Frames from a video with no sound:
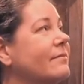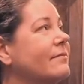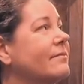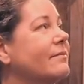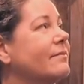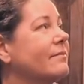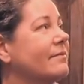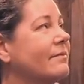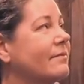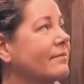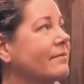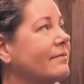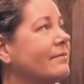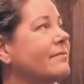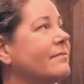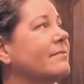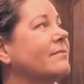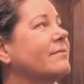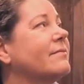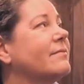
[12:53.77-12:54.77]

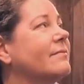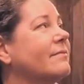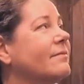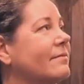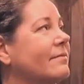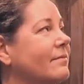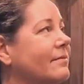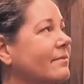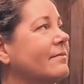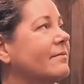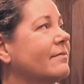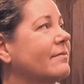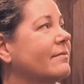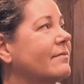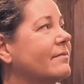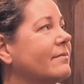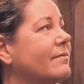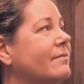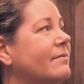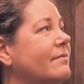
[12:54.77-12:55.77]

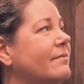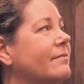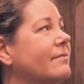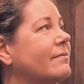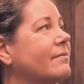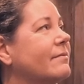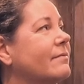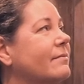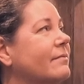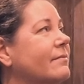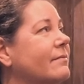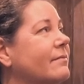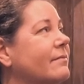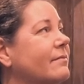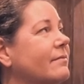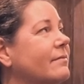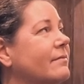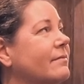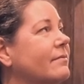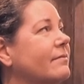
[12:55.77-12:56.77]

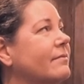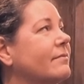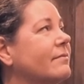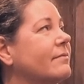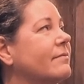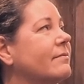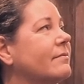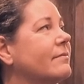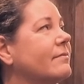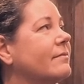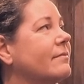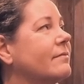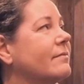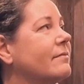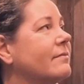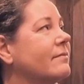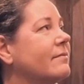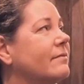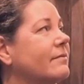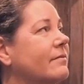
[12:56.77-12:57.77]

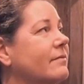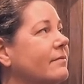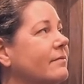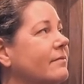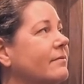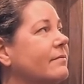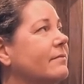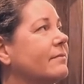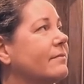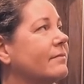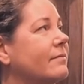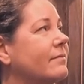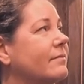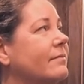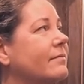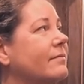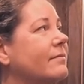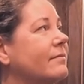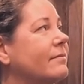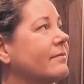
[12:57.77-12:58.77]

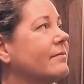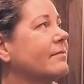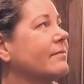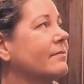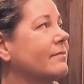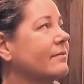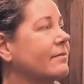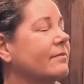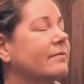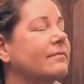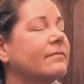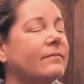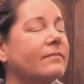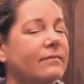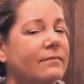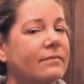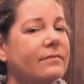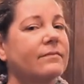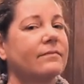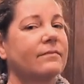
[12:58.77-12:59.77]

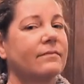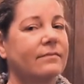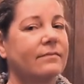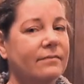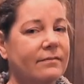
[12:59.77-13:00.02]
(not speaking)